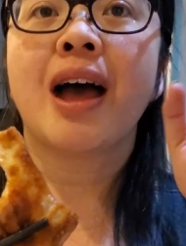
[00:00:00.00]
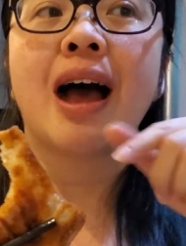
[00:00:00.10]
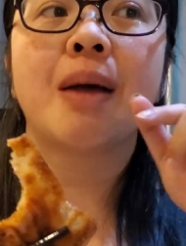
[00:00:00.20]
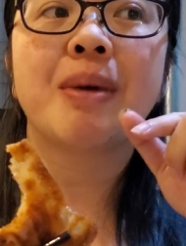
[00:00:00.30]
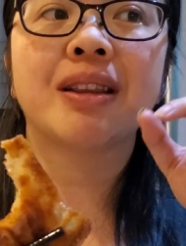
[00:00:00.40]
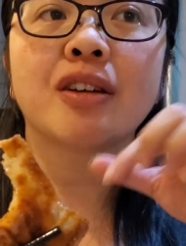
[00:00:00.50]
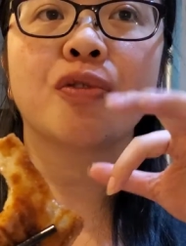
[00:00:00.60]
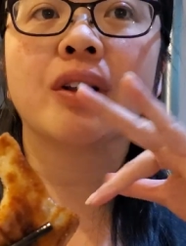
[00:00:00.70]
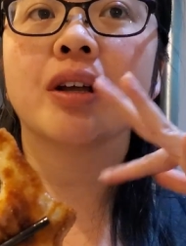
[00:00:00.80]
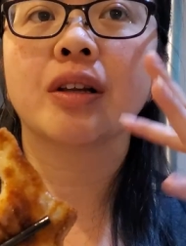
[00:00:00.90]
I made this
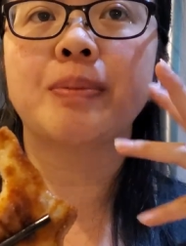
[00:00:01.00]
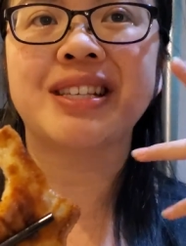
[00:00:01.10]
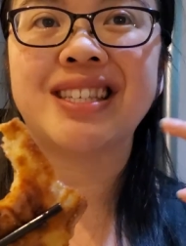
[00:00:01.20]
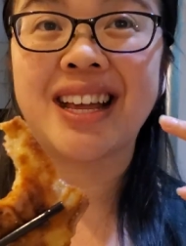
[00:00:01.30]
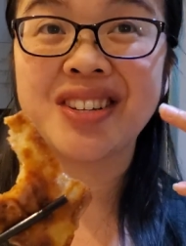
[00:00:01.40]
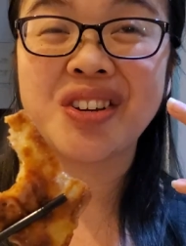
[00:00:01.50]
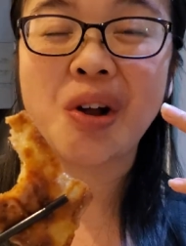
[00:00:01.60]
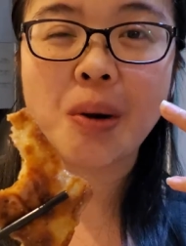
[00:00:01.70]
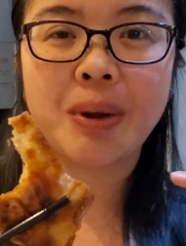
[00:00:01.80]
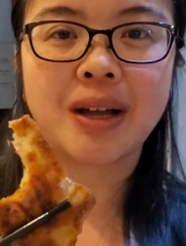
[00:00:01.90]
filling a little bit
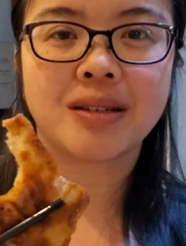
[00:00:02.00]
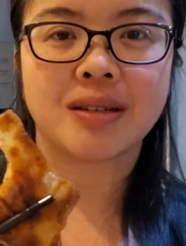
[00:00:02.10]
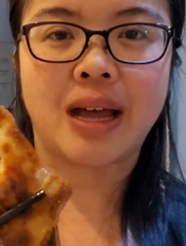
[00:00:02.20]
zestier because